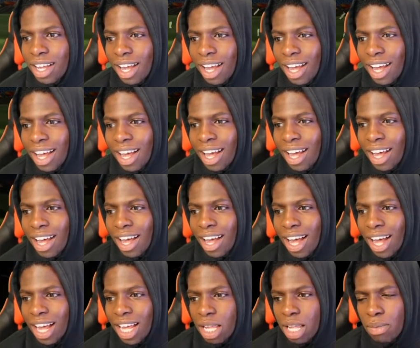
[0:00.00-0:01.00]

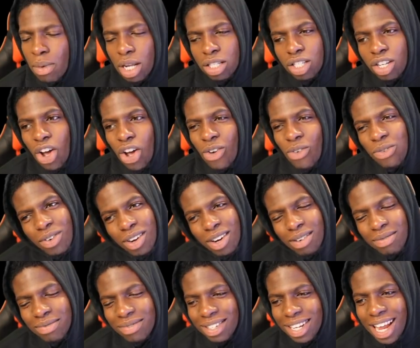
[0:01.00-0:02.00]
Ah, uh, he must go for
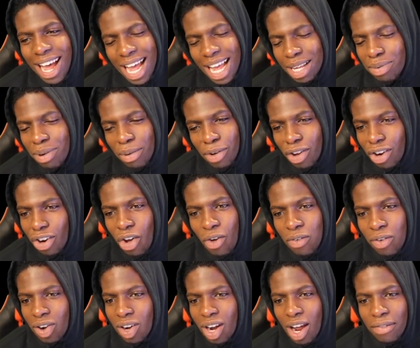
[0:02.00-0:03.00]
them. Nah, he's probably going to go
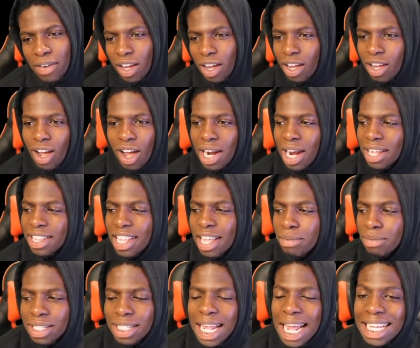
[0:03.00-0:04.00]
for nothing. I can't lie.
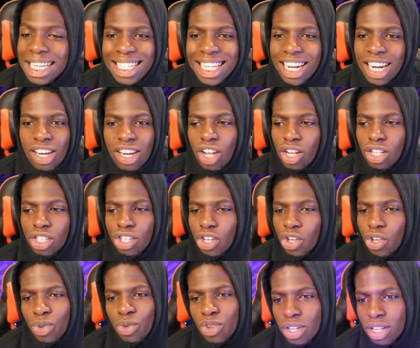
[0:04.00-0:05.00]
Them stats didn't look
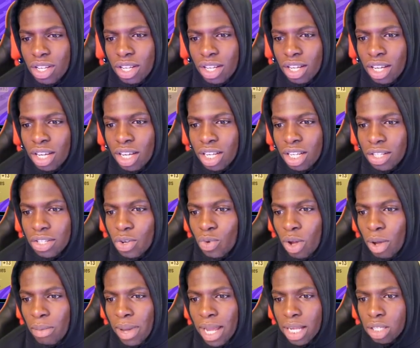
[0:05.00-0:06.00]
too,
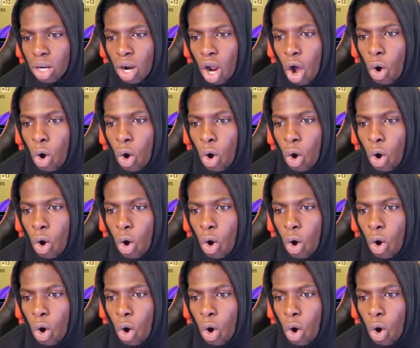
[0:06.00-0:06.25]
too amazing.